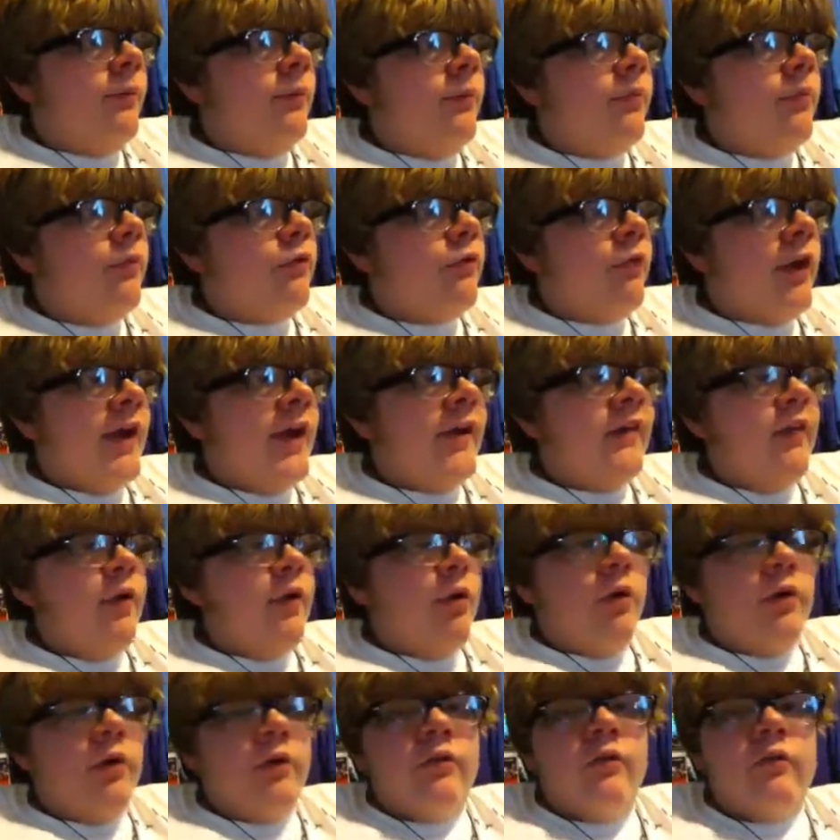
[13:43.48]
Randy
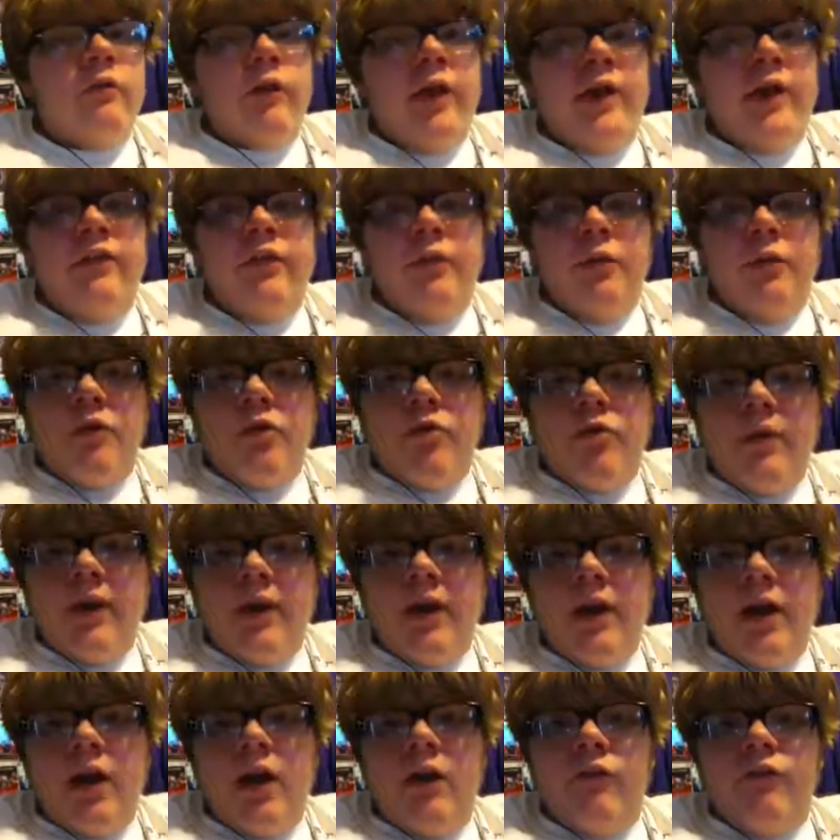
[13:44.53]
Orton. Randy Orton's been
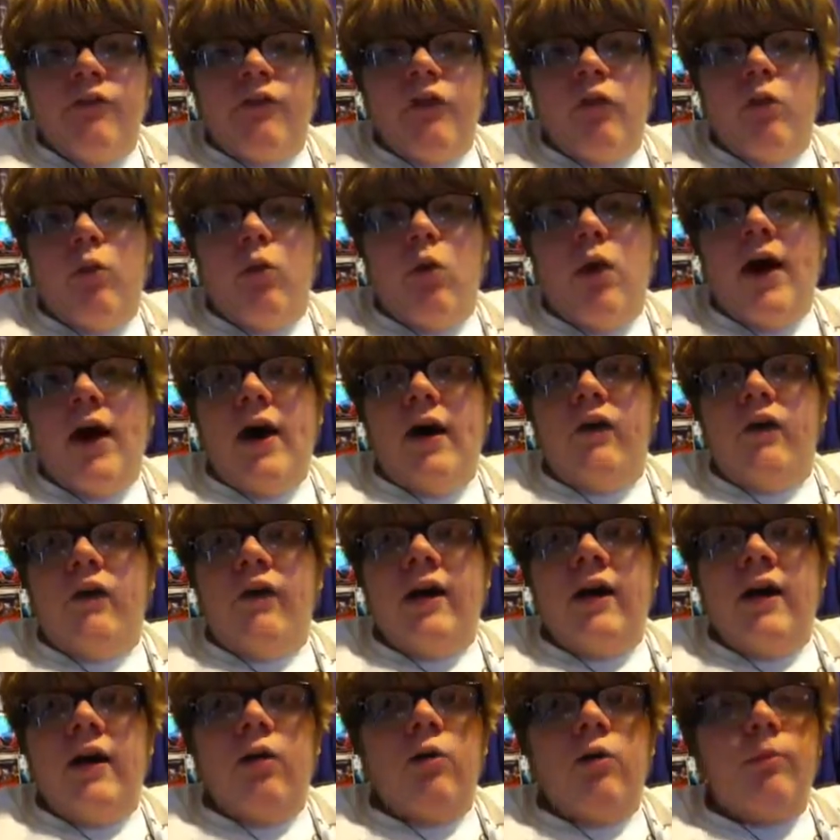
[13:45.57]
gone for a while now,